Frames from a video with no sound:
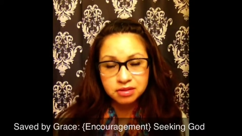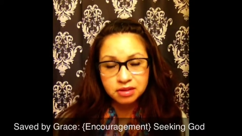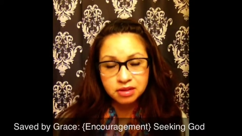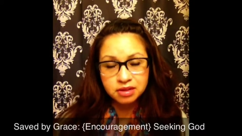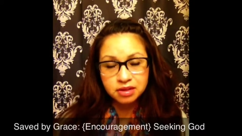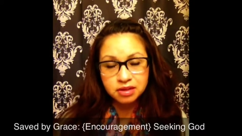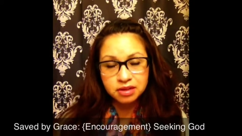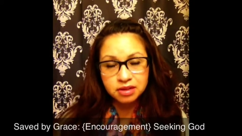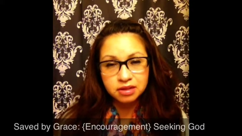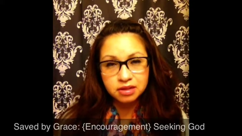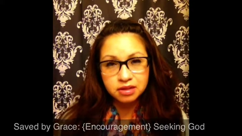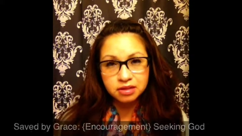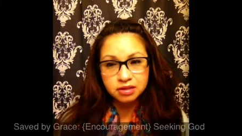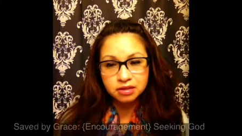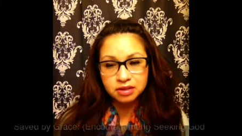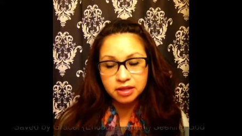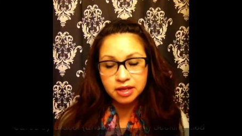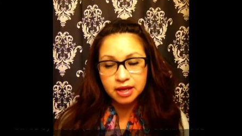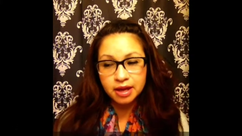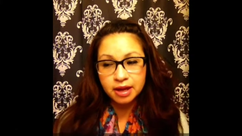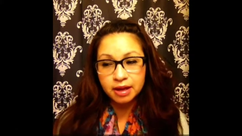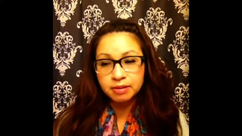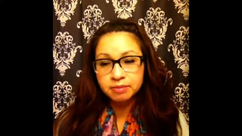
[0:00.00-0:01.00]
Mommy?
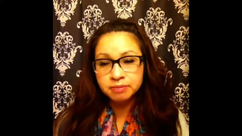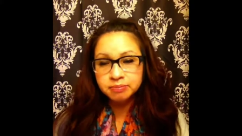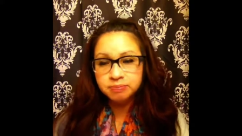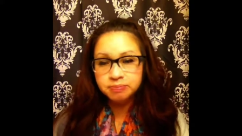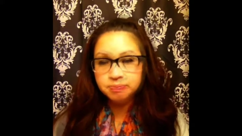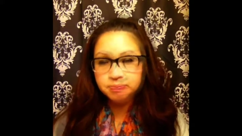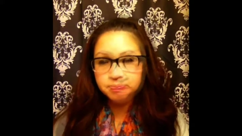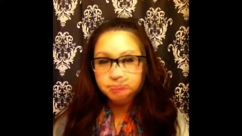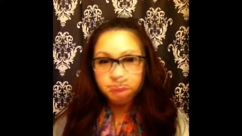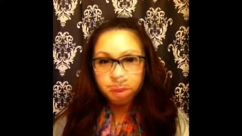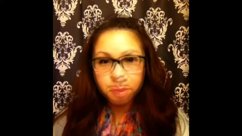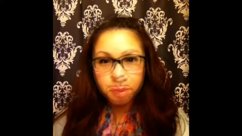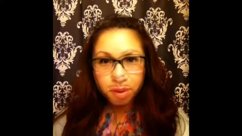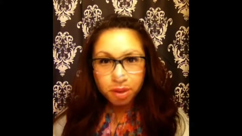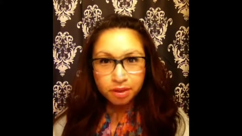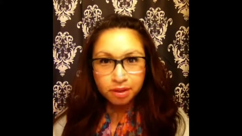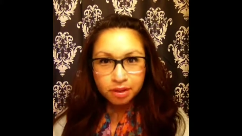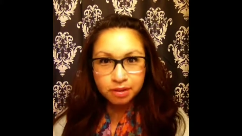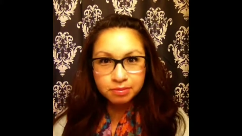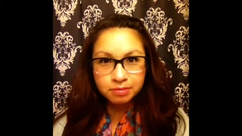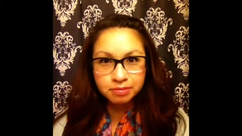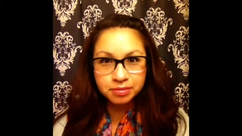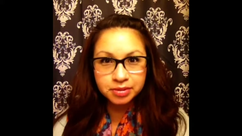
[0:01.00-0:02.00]
Yeah? yeah. about
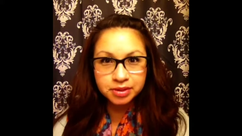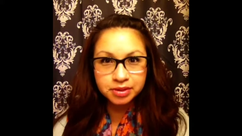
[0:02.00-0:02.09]
that.